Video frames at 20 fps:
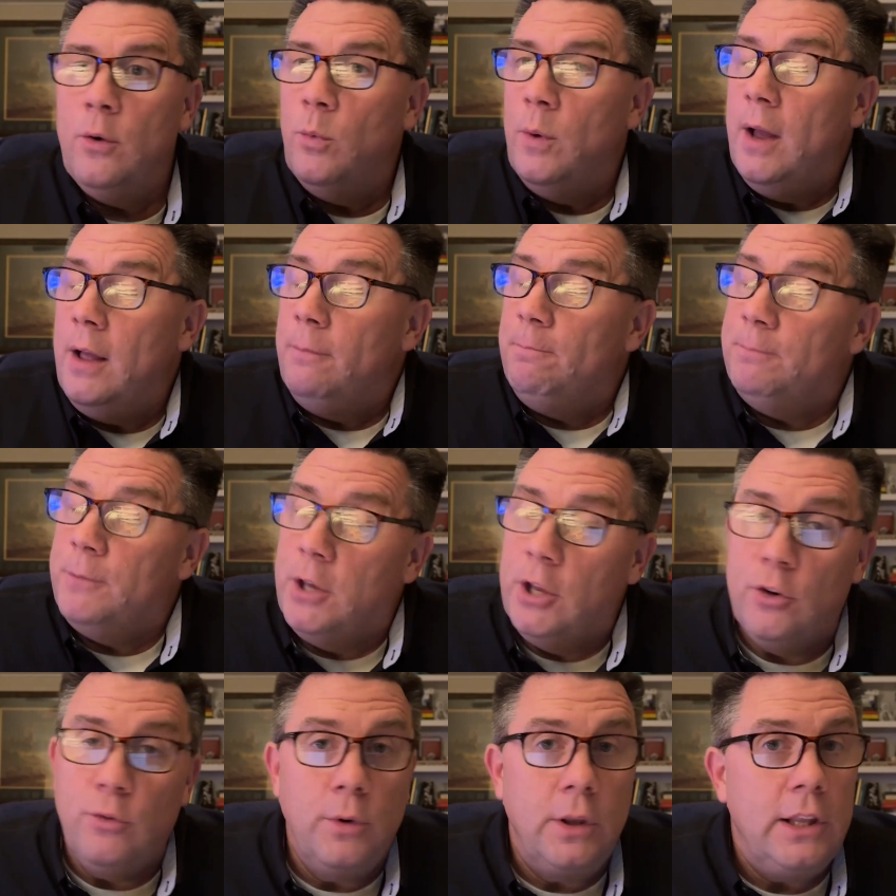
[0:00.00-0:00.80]
Well,
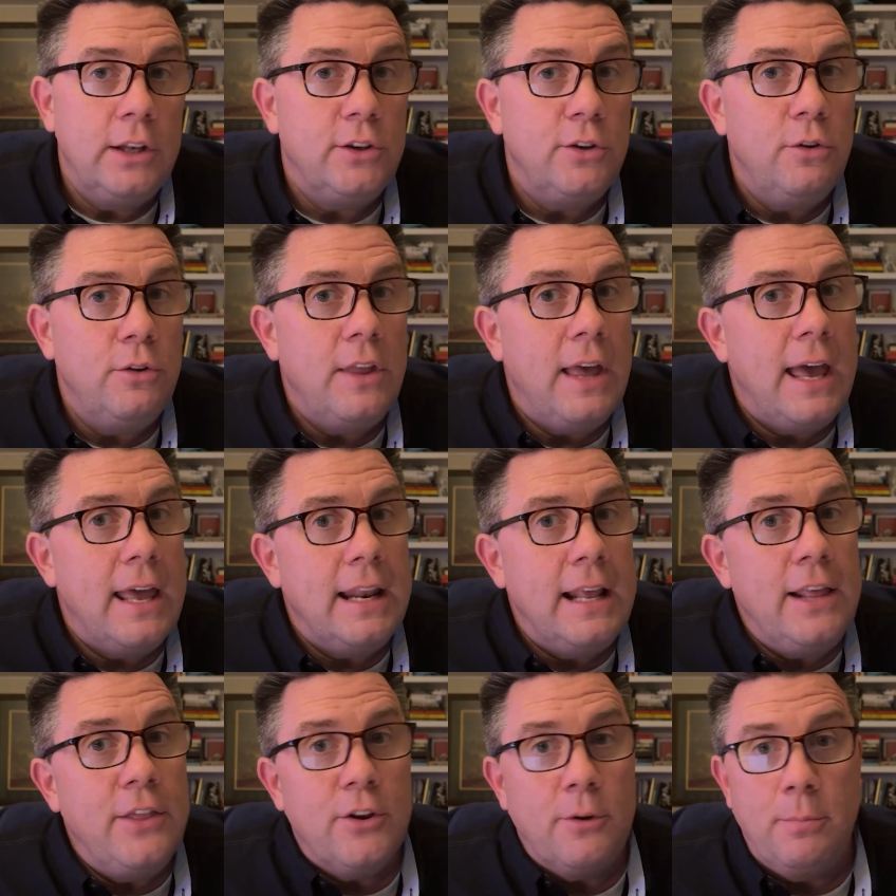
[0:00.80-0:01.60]
couldn't really do that
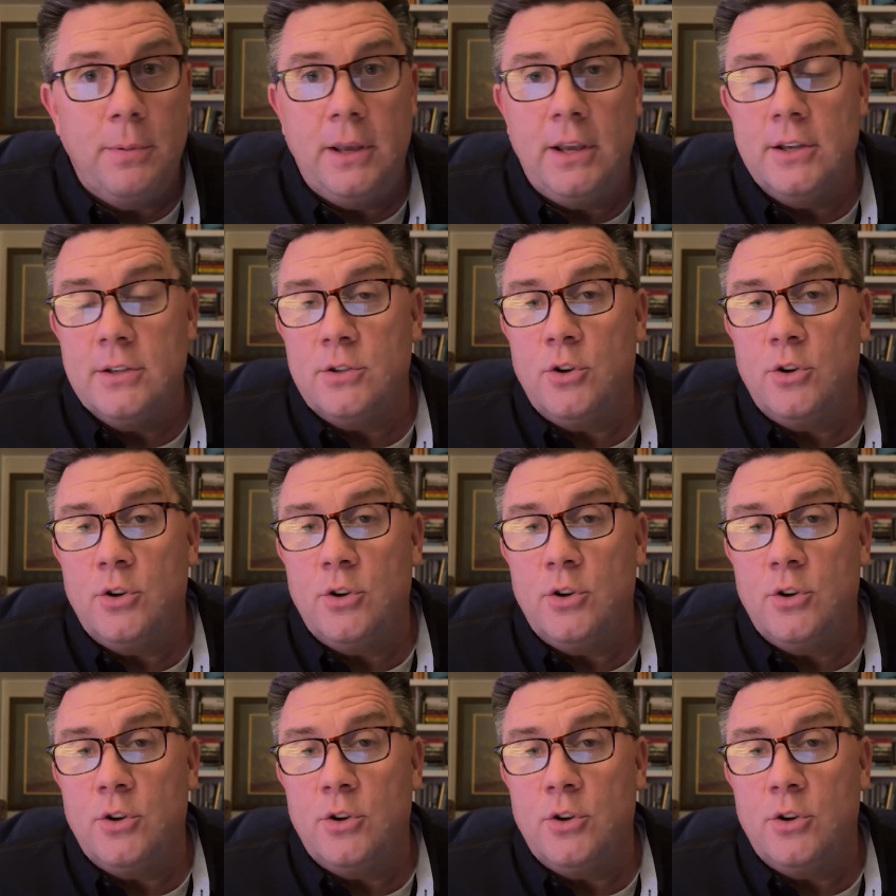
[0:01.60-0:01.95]
either because